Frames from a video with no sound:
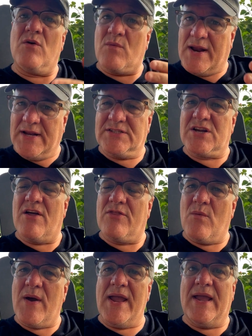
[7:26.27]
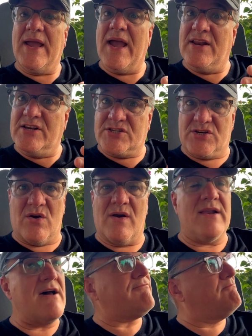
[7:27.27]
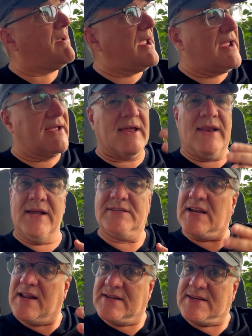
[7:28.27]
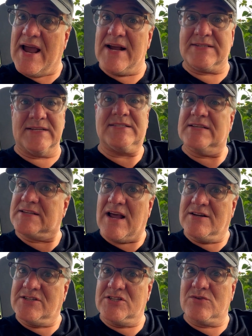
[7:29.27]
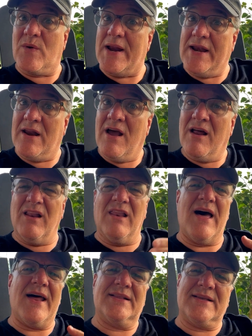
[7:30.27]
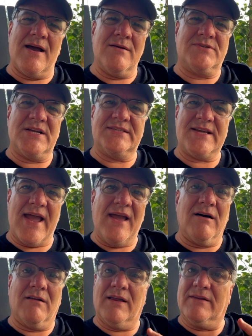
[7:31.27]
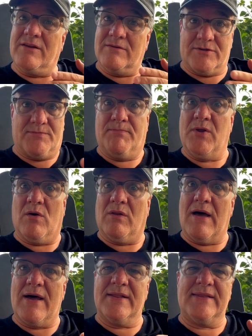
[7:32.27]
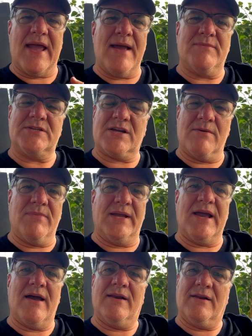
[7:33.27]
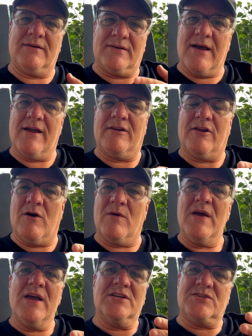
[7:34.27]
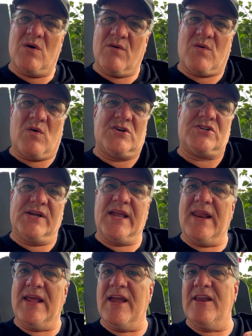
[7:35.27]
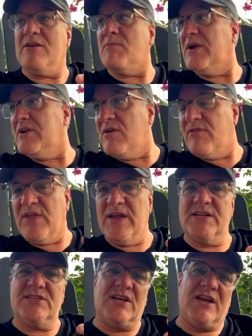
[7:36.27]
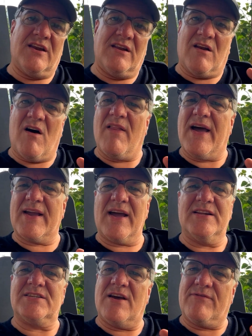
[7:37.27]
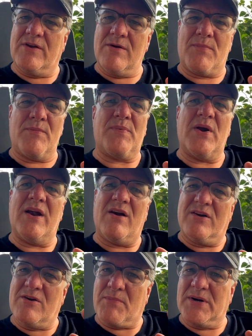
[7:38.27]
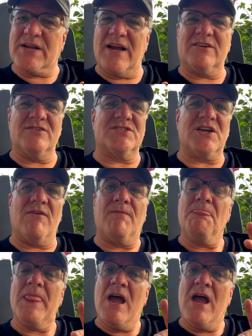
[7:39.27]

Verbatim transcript: the rain's on the way. And sure enough, bang, it hits. And in Texas, it's not just rain. A lot of times it's hail and there's, you know, a lot of damage can be get, done, you know. So, of course, you get in, you bring your things in and all that kind of stuff, and you prepare and you protect yourself.